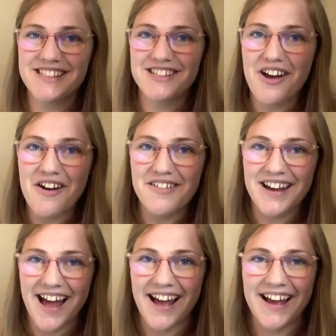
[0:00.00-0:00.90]
So
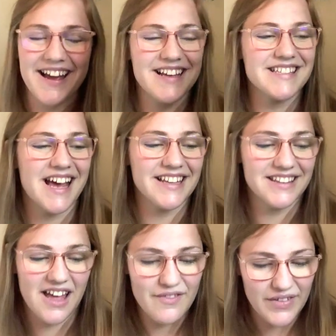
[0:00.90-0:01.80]
nice. I
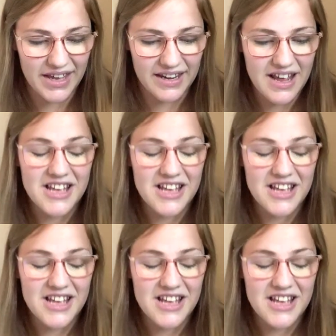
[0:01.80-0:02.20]
love it.